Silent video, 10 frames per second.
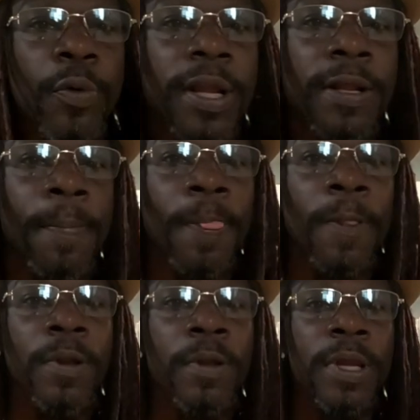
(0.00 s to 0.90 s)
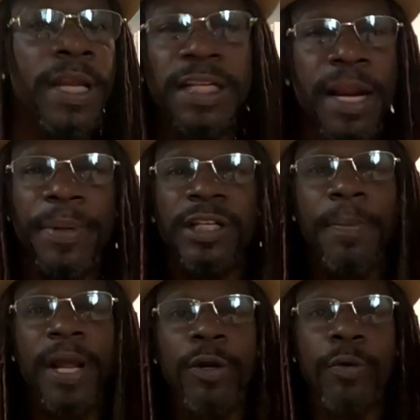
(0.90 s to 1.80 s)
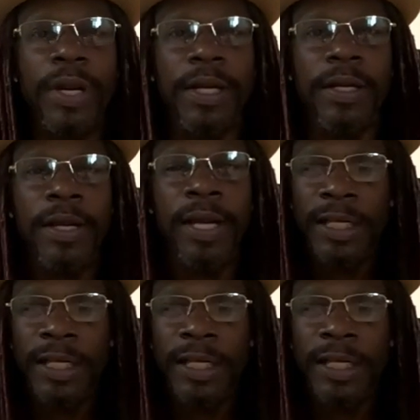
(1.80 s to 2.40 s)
great. It's got to be somebody great.